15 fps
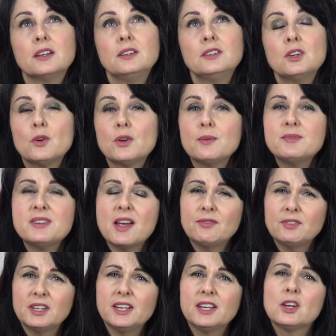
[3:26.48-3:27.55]
You know, and I'm
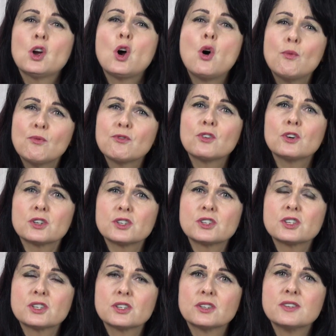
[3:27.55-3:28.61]
definitely
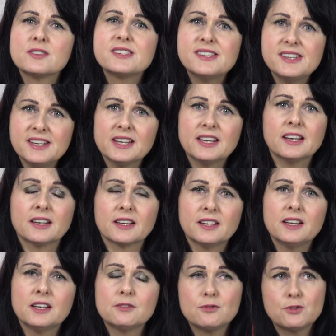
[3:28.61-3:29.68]
comfort seeking
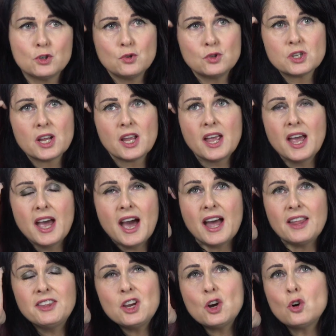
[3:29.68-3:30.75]
in food.
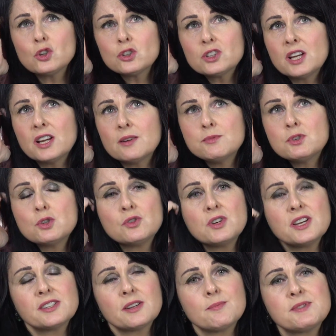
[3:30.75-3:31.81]
And the other thing I'm doing
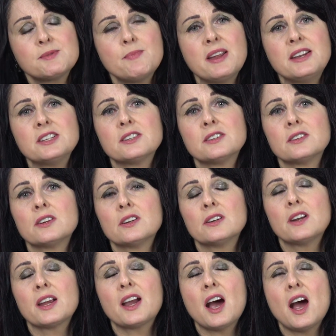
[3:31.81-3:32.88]
is I'm spending
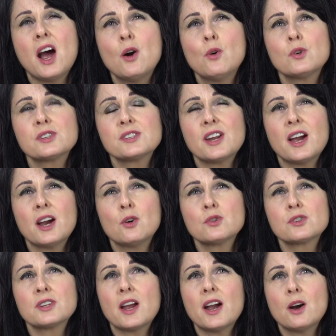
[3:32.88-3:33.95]
like hours and
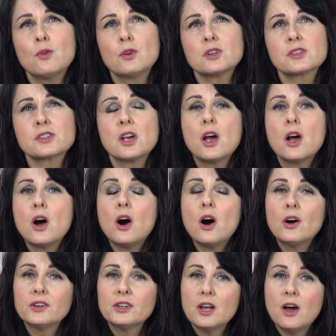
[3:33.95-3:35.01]
hours and hours
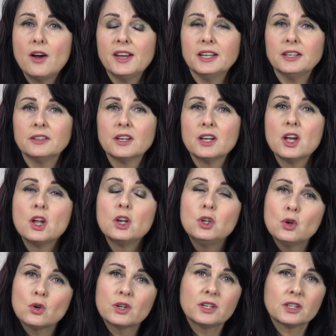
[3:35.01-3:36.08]
online
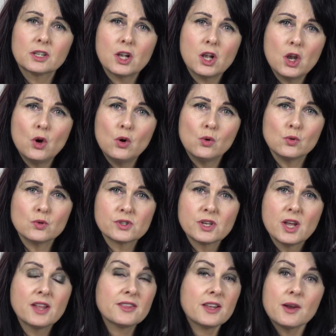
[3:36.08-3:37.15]
looking at clothes
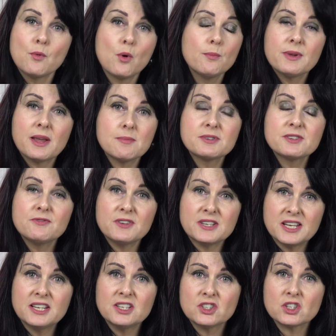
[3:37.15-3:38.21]
that I won't be able to
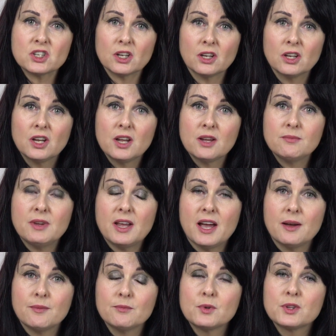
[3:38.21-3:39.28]
fit into
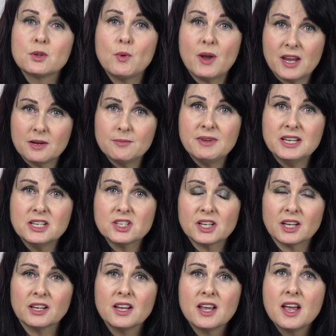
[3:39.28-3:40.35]
with the way I'm
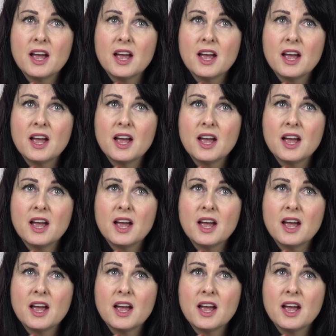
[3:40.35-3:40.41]
eating.